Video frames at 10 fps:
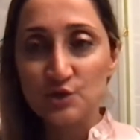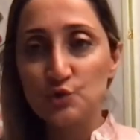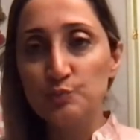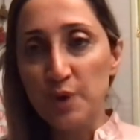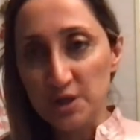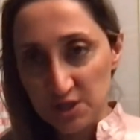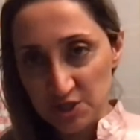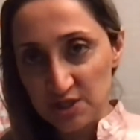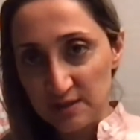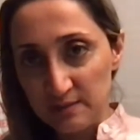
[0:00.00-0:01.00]
to
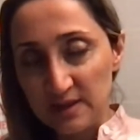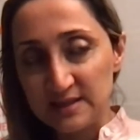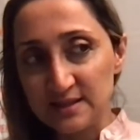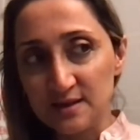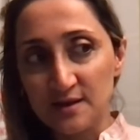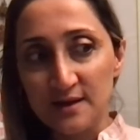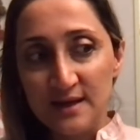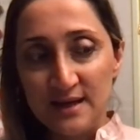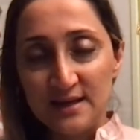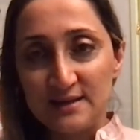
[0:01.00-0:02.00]
punish them. It's a
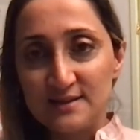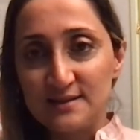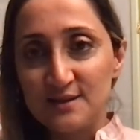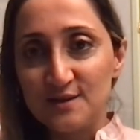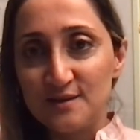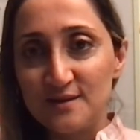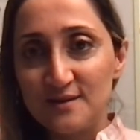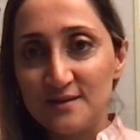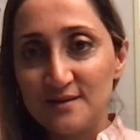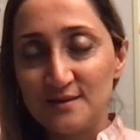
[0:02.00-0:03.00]
it's a
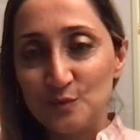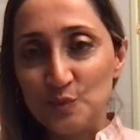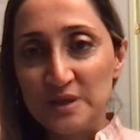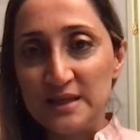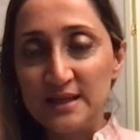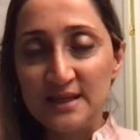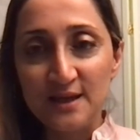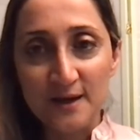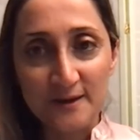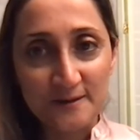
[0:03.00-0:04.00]
really
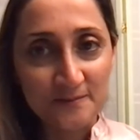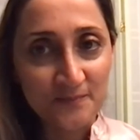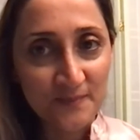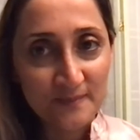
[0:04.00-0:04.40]
um,